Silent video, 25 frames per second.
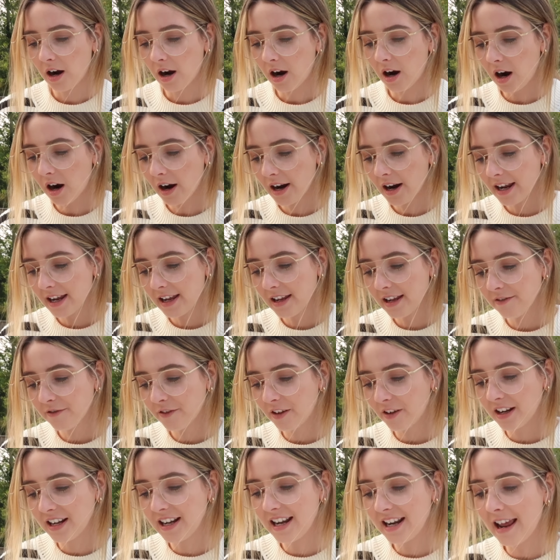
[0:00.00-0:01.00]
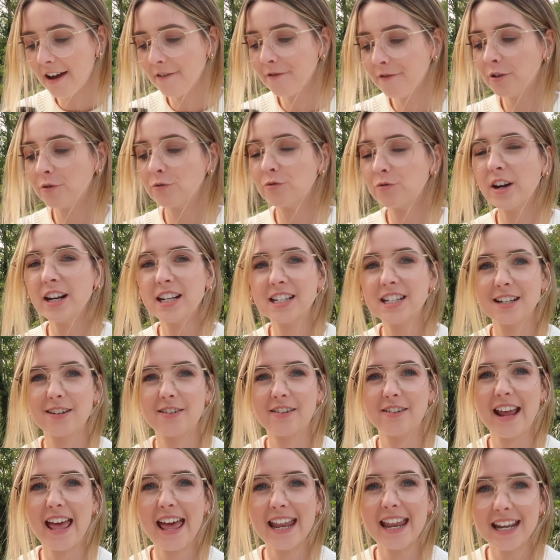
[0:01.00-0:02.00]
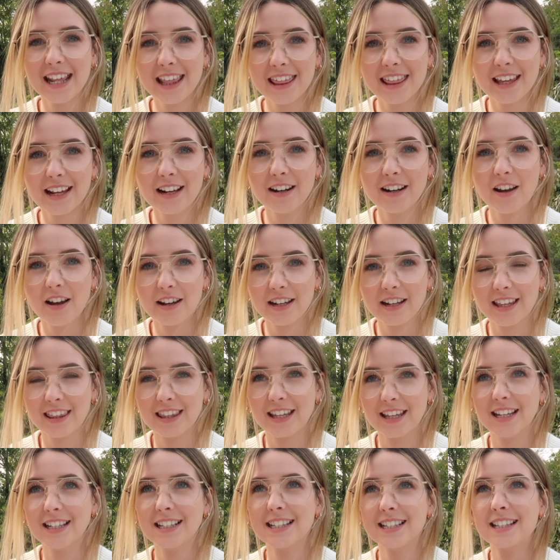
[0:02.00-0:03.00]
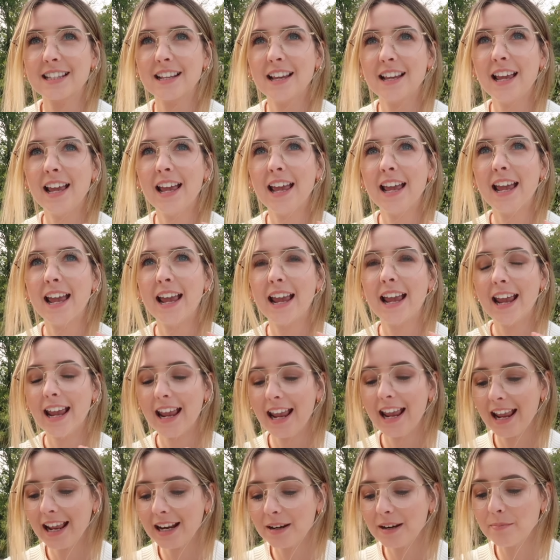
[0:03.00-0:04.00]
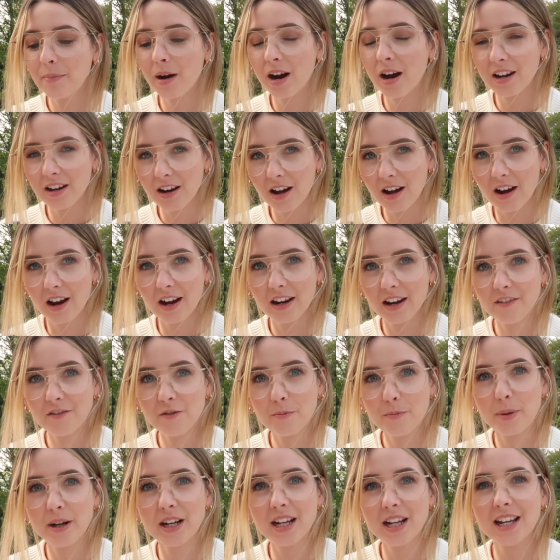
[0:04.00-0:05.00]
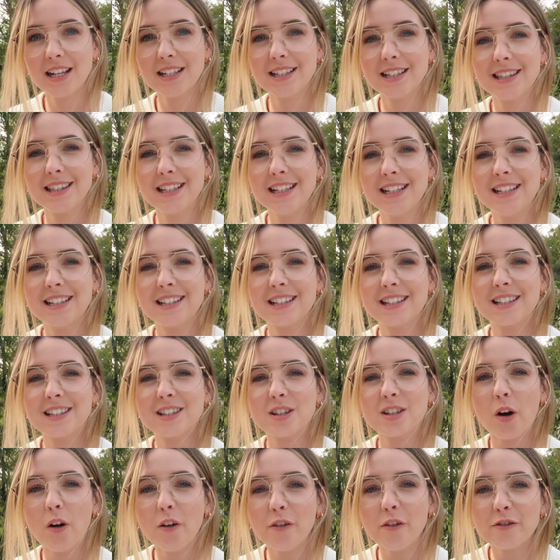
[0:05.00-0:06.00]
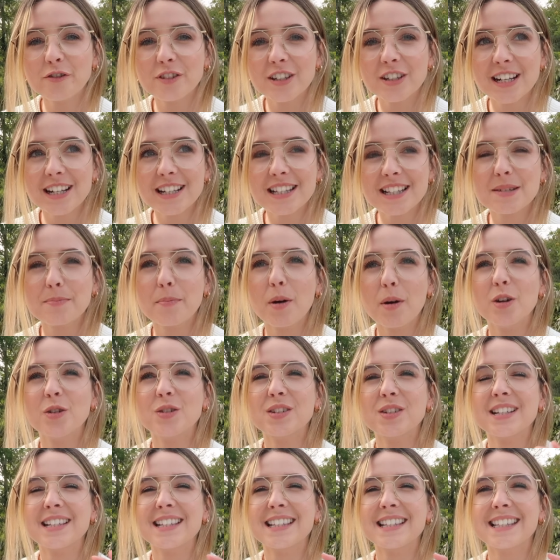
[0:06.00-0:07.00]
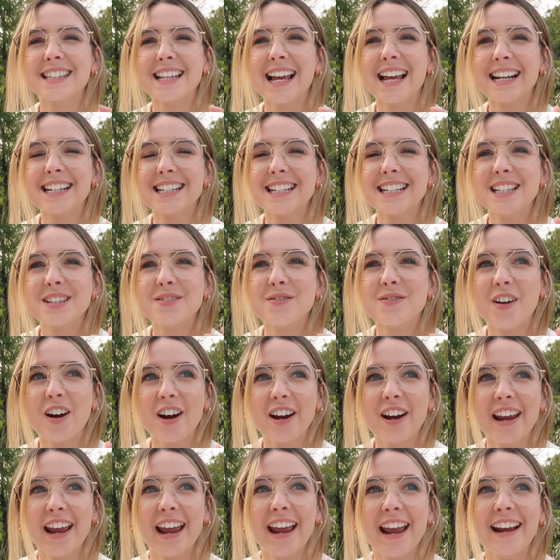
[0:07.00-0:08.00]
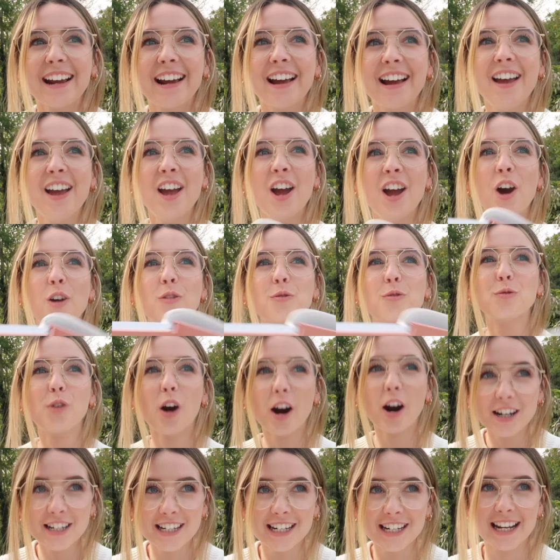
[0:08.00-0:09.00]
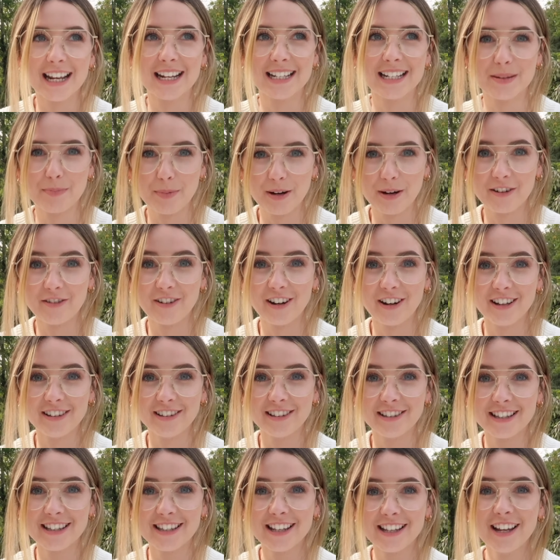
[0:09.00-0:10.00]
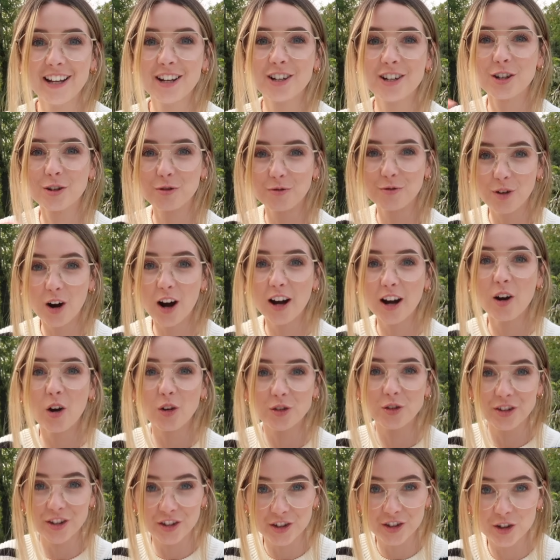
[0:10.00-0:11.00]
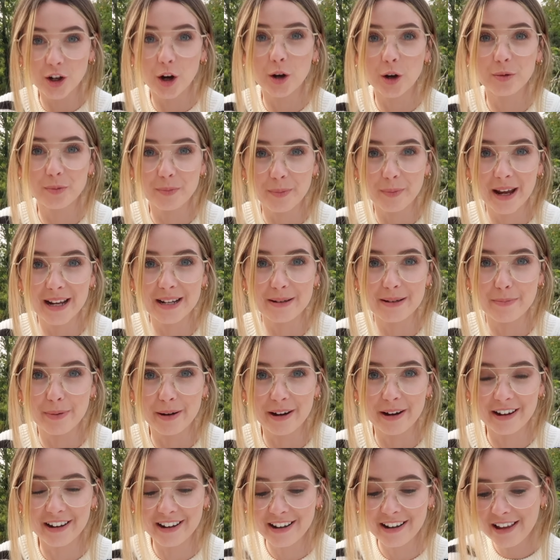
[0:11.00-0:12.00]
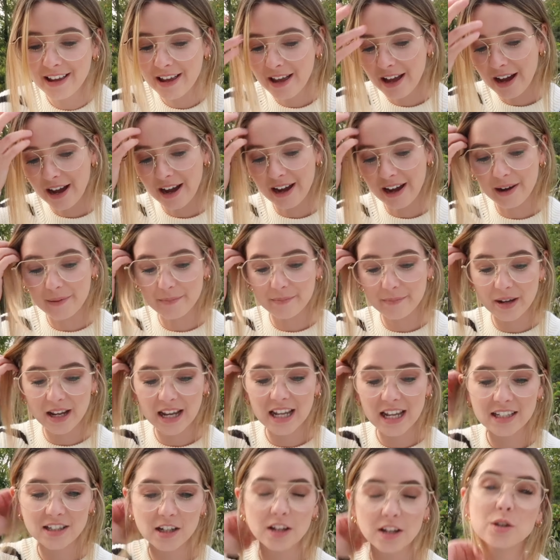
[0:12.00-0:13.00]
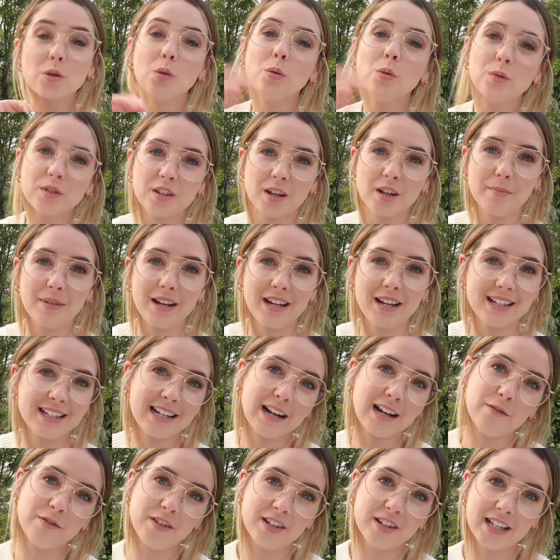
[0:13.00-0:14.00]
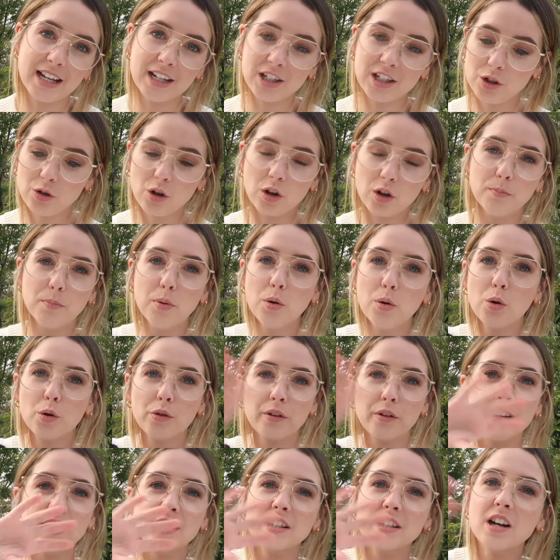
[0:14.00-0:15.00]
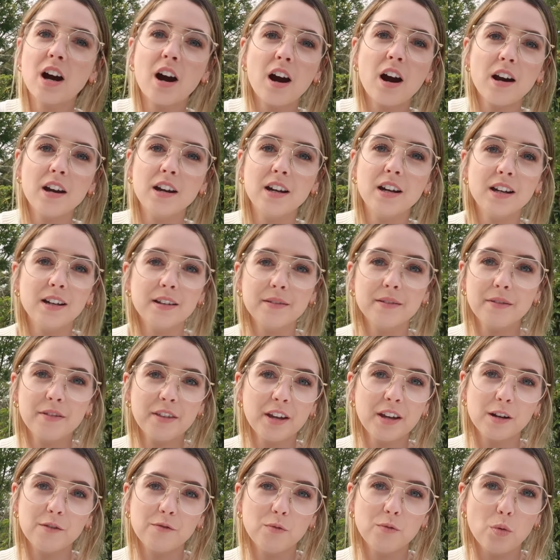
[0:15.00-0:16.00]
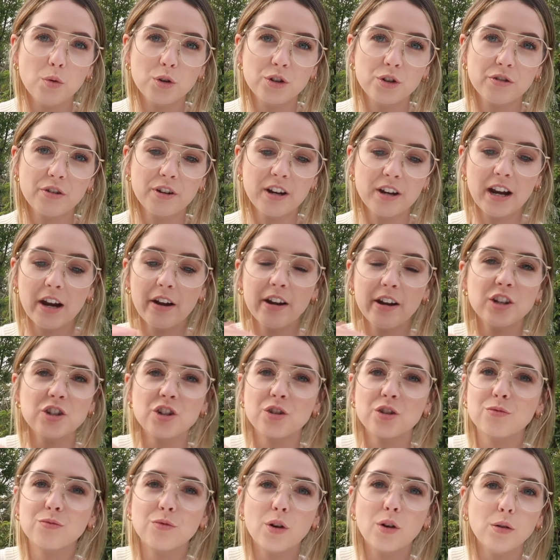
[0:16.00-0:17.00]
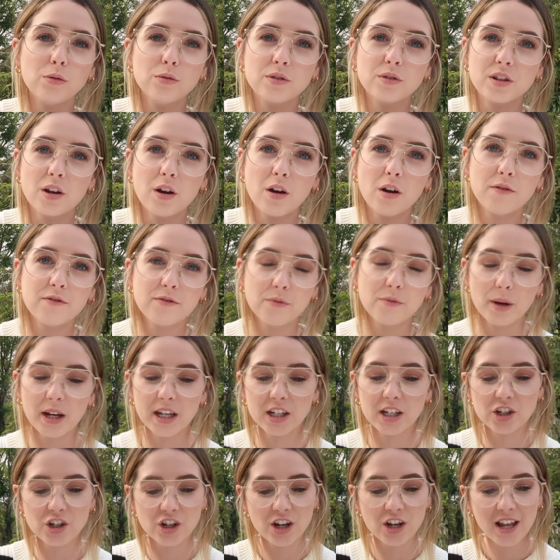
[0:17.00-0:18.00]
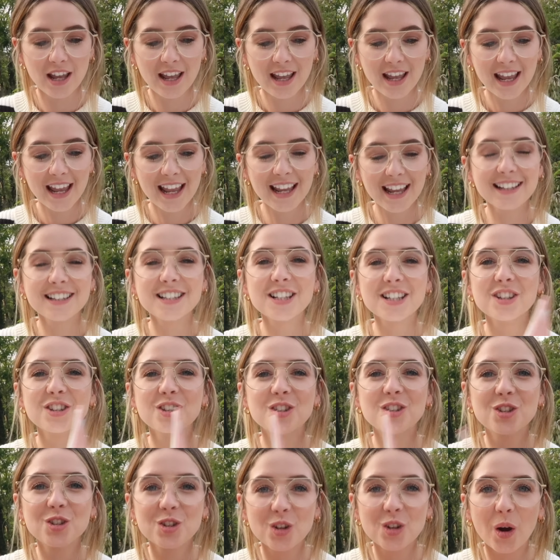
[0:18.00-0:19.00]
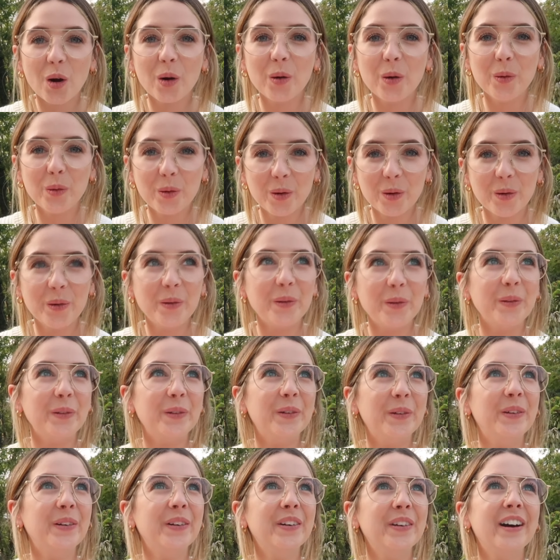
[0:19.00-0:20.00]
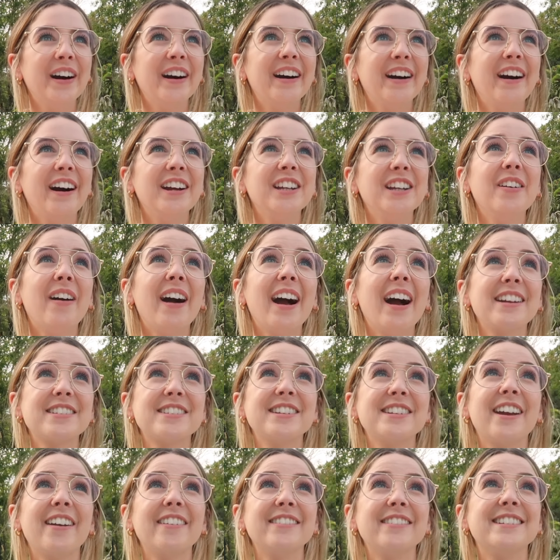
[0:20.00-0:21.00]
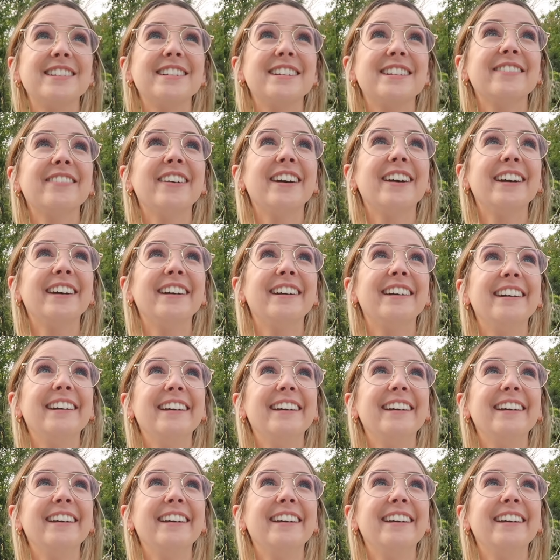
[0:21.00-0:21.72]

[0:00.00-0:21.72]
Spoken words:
I've never written on anything like this in my life, but it is the softest, most satisfying writing experience to write on stone paper. It does also mean, as Alfie said, you could pour an entire thing of water on here and it just rolls off, which is so cool. Are you actually going to do it?